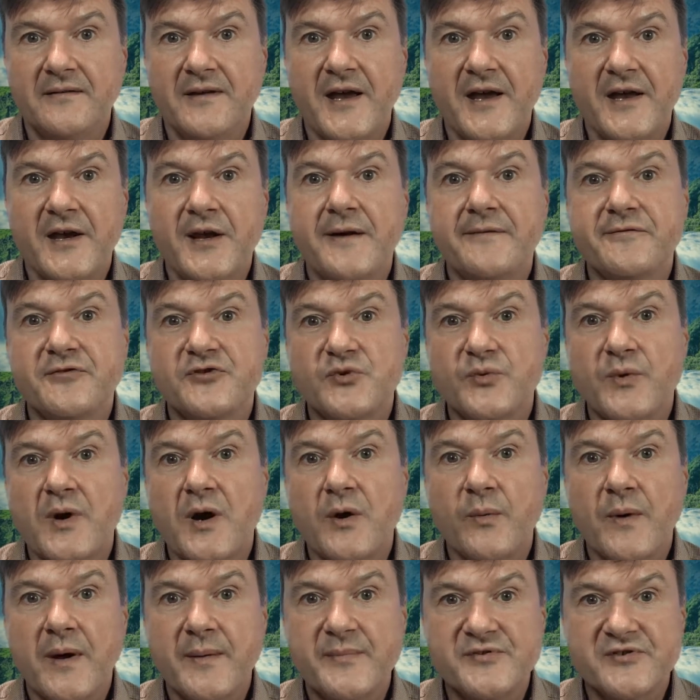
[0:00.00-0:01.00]
head over to
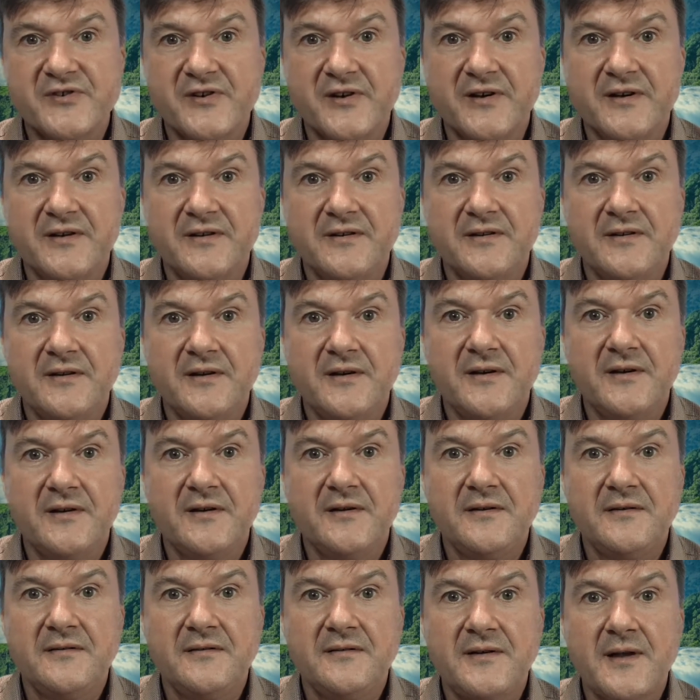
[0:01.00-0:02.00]
our website
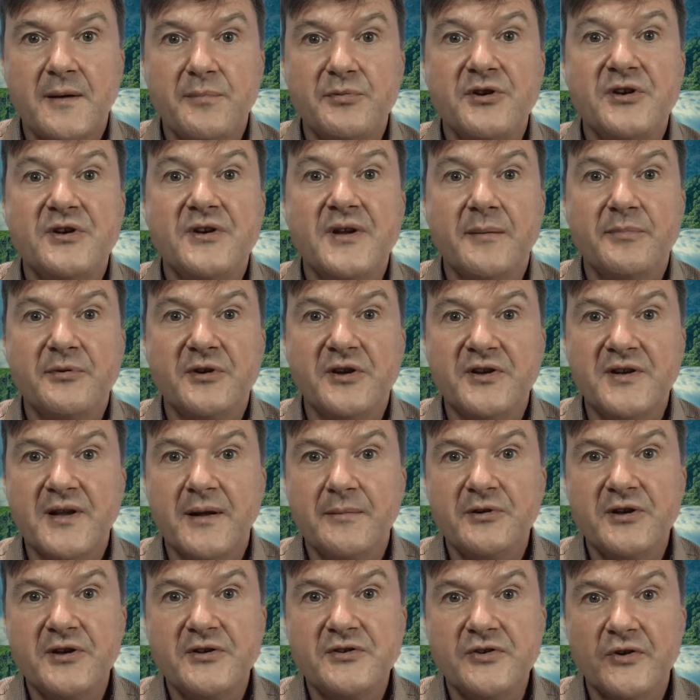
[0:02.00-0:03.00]

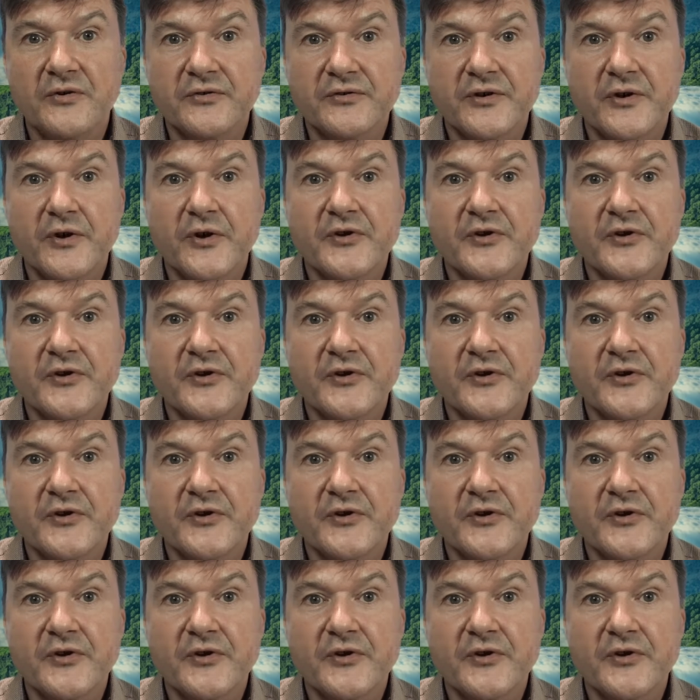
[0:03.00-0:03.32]
www.ottoq.app.